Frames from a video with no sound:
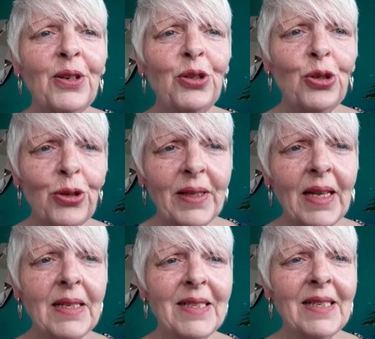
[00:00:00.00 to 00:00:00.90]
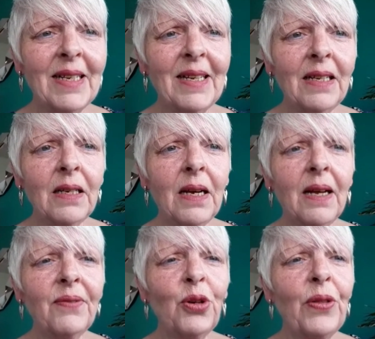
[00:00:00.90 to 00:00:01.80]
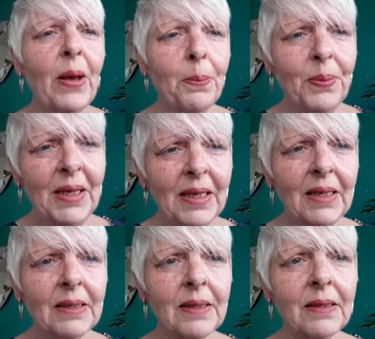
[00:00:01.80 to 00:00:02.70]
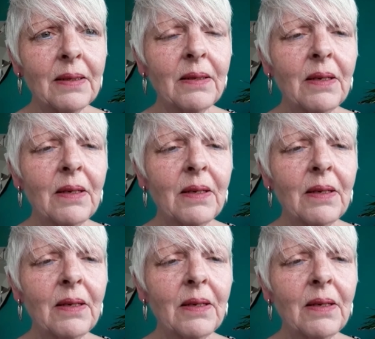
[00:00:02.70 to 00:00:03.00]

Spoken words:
during that day, I've got that peace